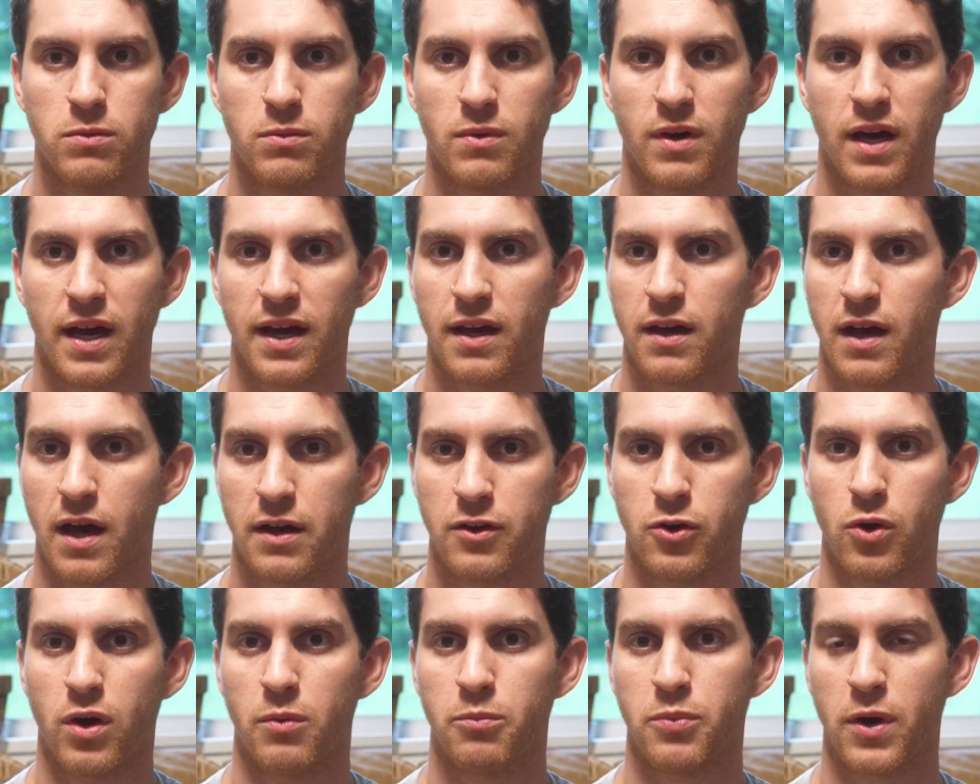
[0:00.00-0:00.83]
I
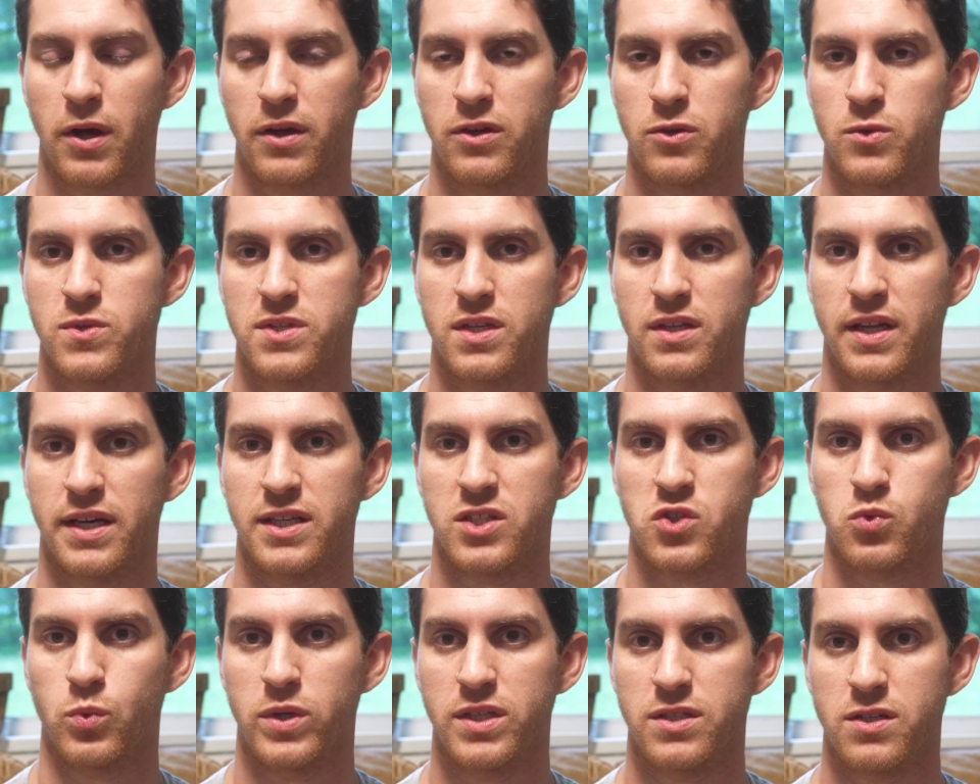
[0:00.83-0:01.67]
know I'm probably using like
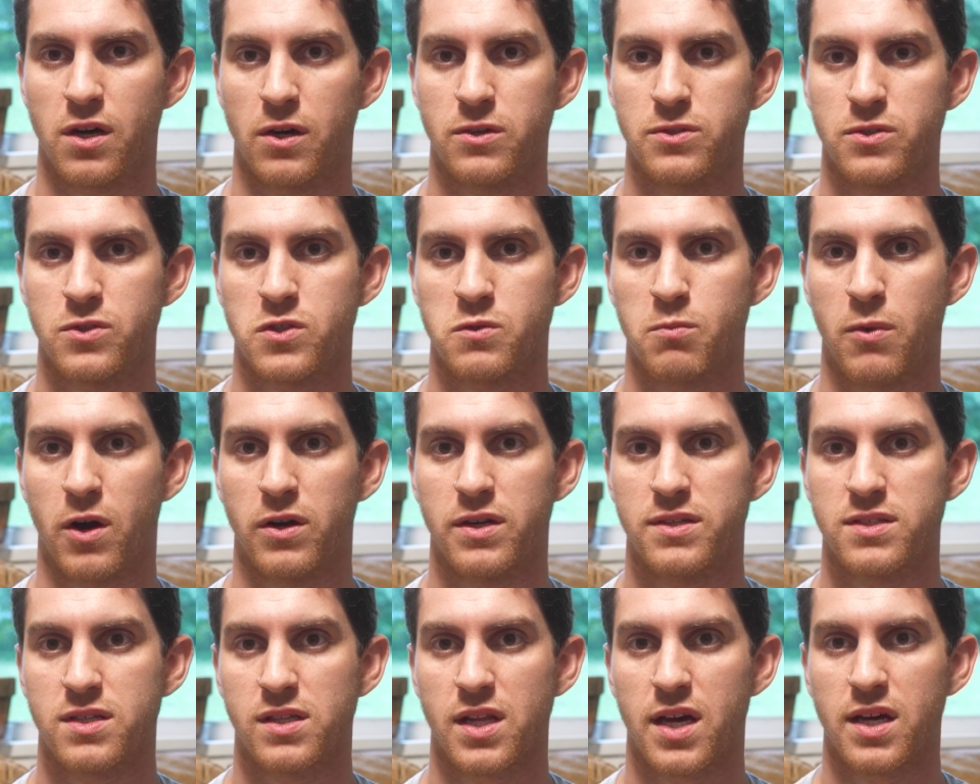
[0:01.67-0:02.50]
sweet tarts or
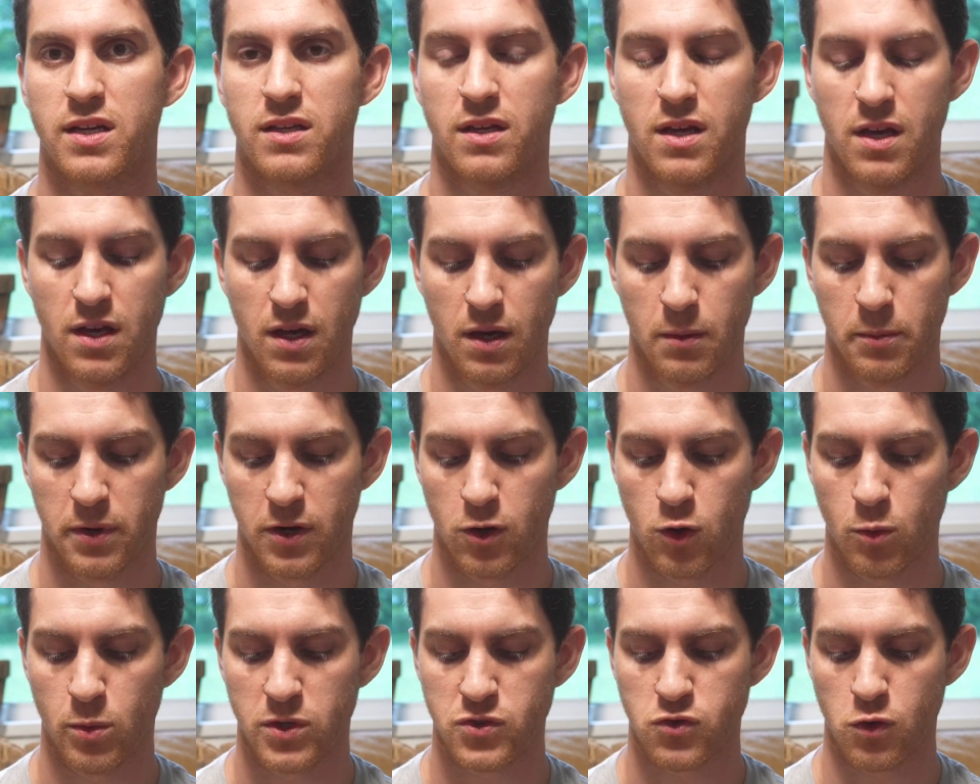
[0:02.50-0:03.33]
Smarties a lot, but it
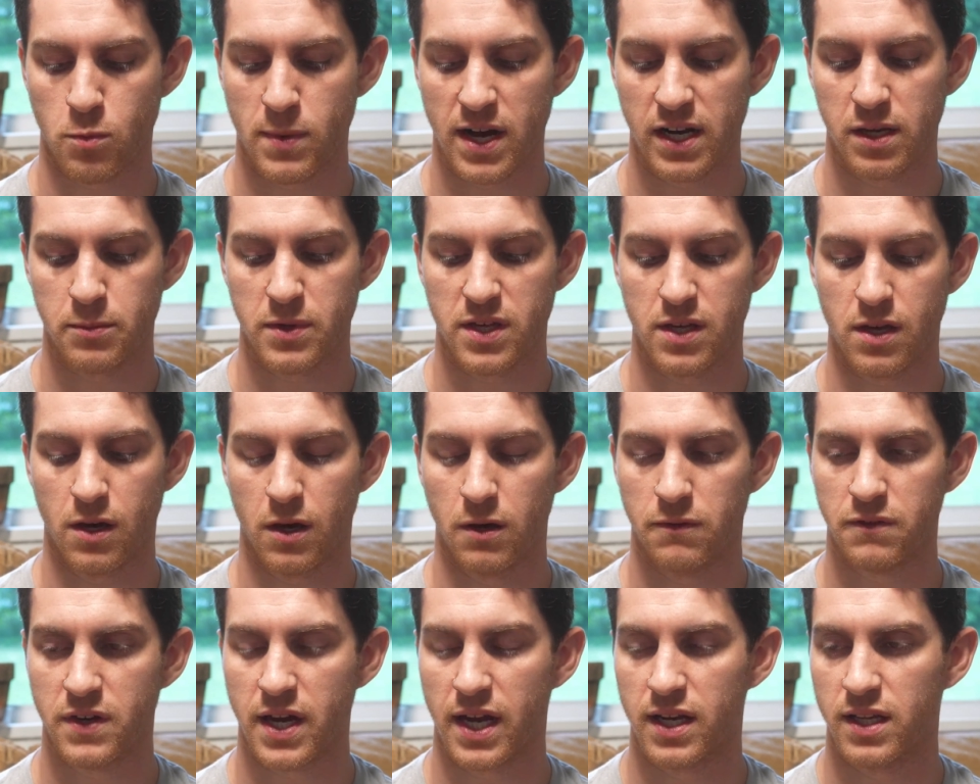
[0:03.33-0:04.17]
almost reminded me
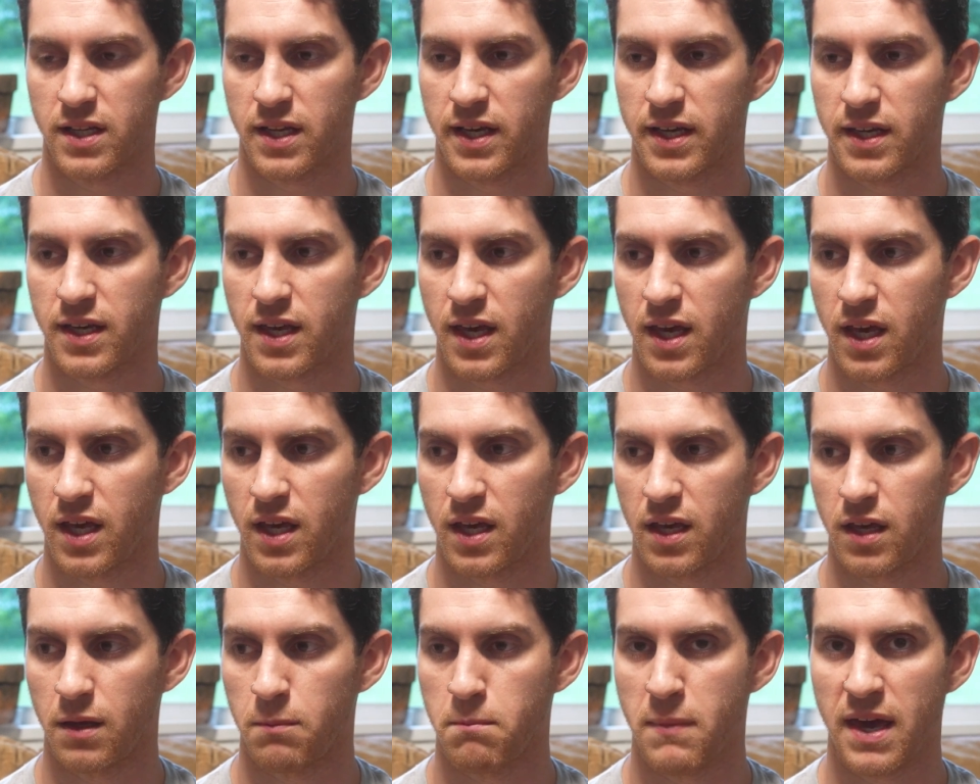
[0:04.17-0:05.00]
of kind of like
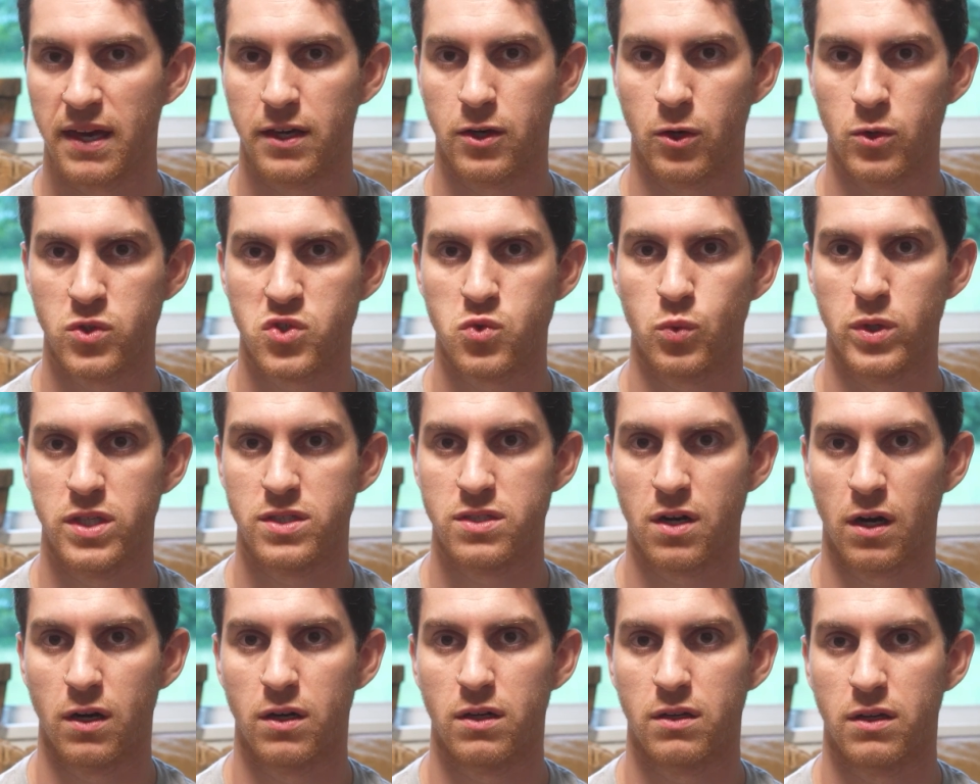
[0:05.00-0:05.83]
a mango sweet
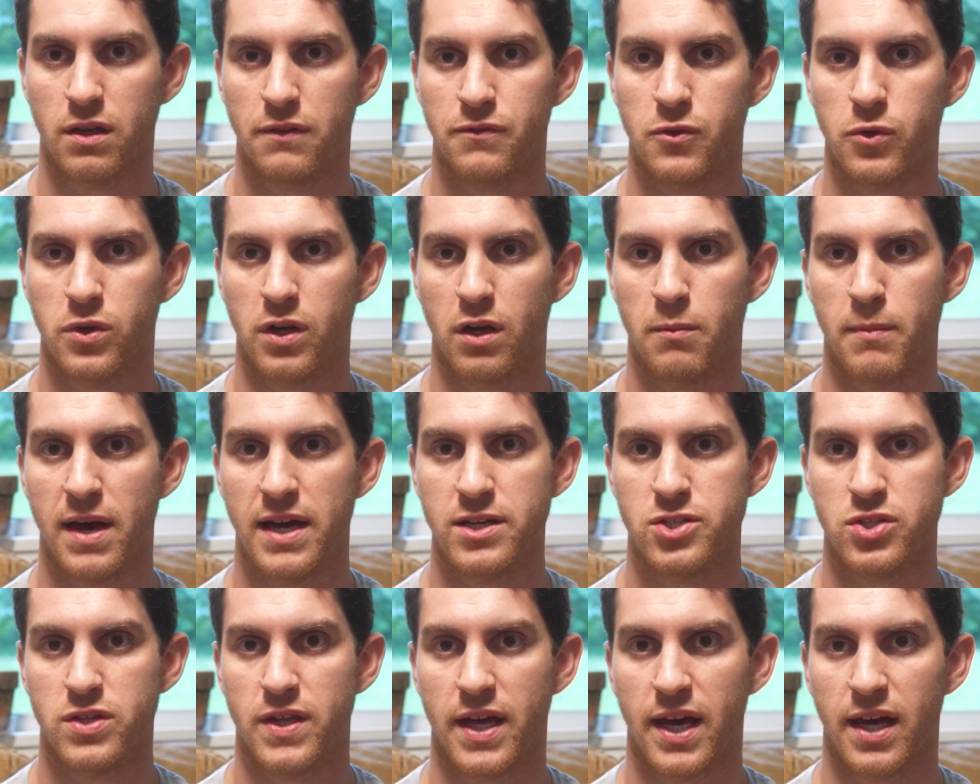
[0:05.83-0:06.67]
tart, if you could
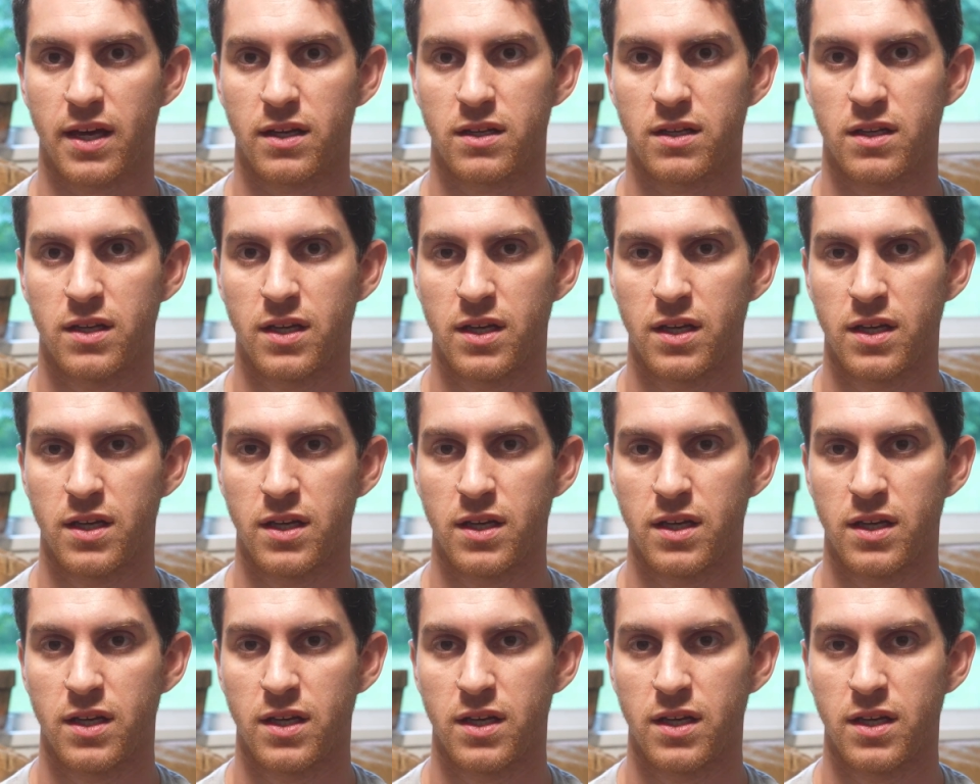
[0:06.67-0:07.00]
imagine that.